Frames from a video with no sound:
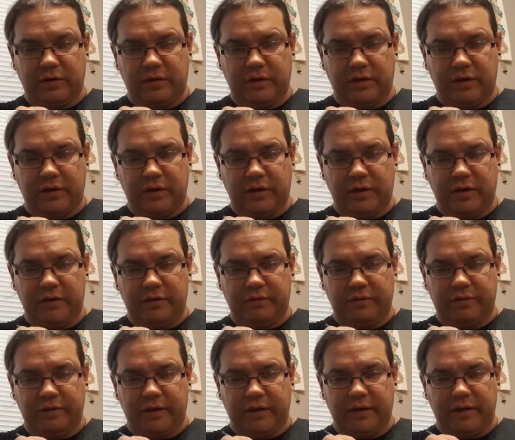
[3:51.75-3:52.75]
kind
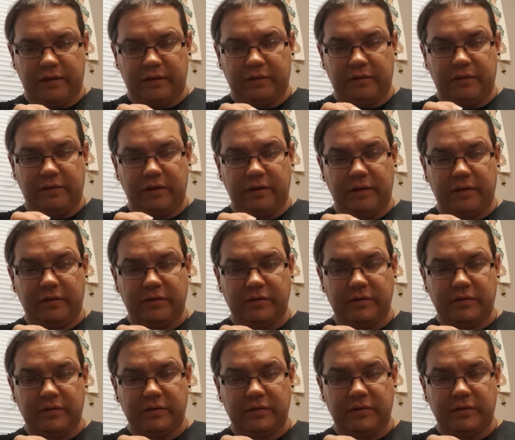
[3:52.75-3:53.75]
of getting
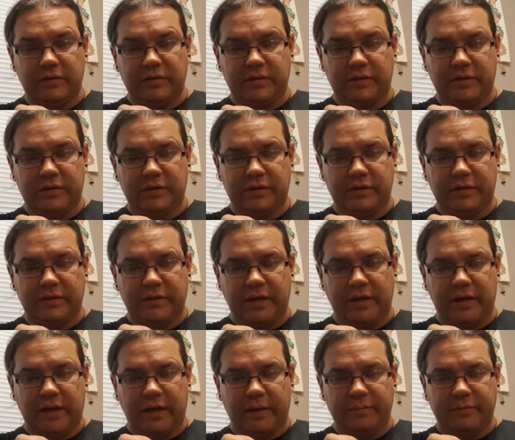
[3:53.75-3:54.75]
things
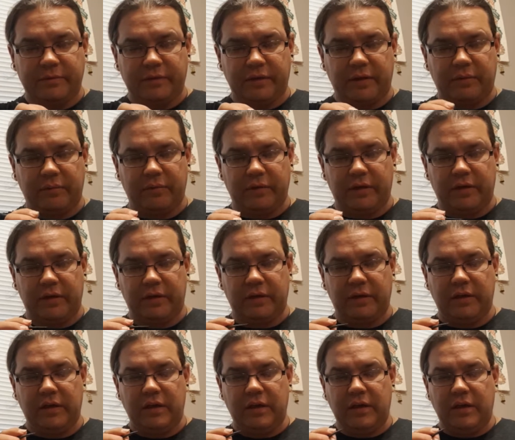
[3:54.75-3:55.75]
set up so that we can
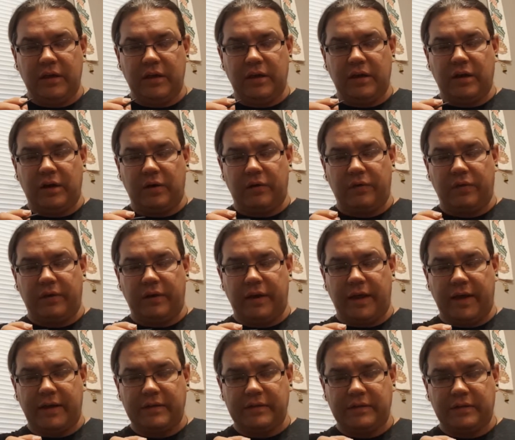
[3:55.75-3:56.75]
go to the
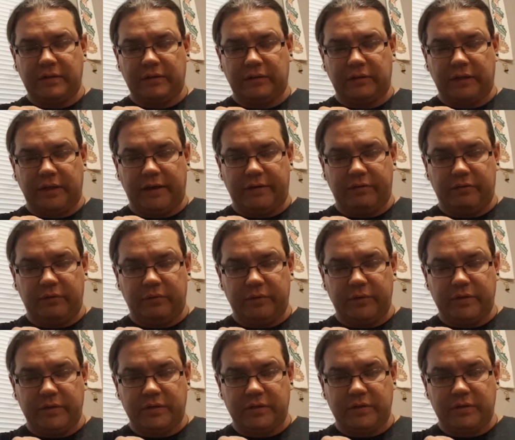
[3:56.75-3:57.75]
next level,
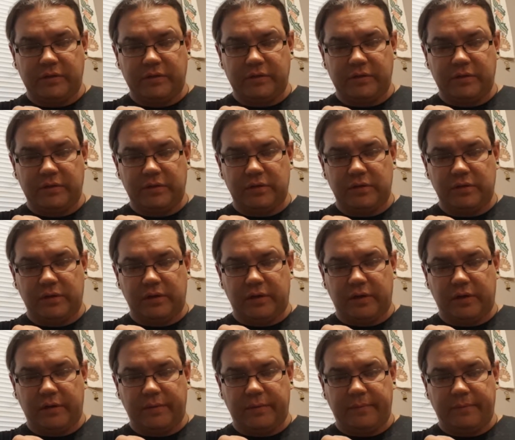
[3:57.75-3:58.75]
which is
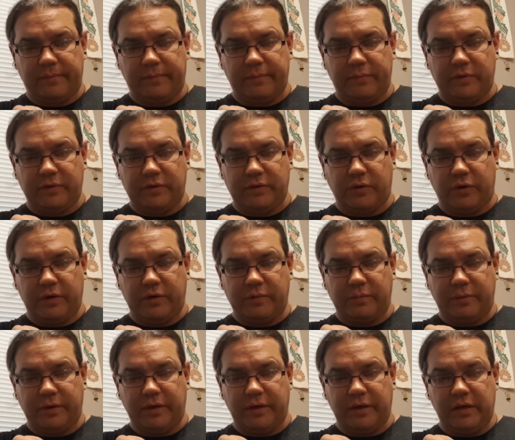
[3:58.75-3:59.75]
going to
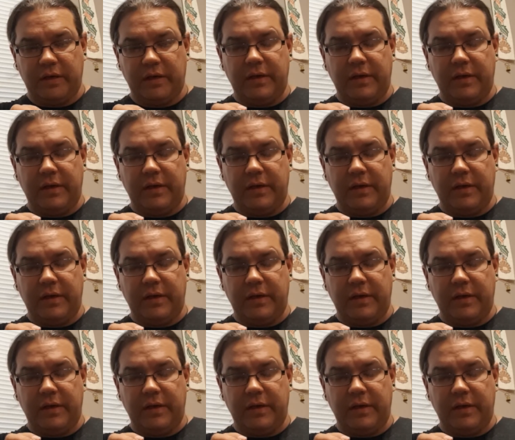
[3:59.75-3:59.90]
be